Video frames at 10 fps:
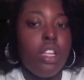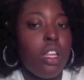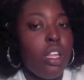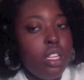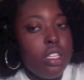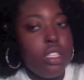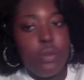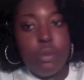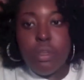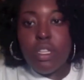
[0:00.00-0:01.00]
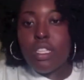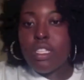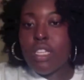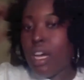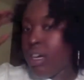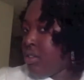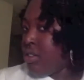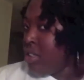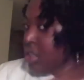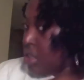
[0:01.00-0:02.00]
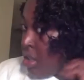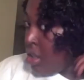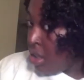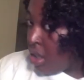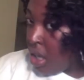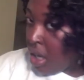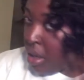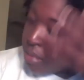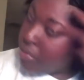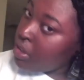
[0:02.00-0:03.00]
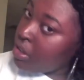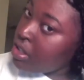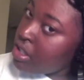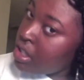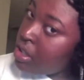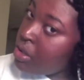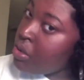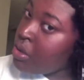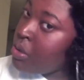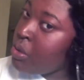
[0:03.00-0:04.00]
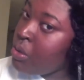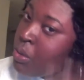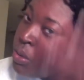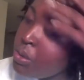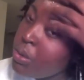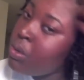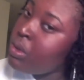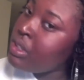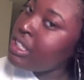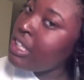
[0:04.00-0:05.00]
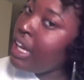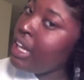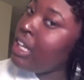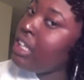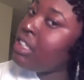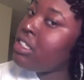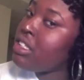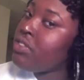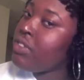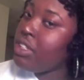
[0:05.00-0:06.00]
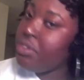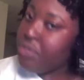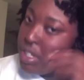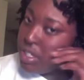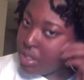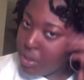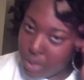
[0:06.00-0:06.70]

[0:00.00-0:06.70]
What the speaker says: And this would be the style. If the curls are a little too tight, just run your fingers through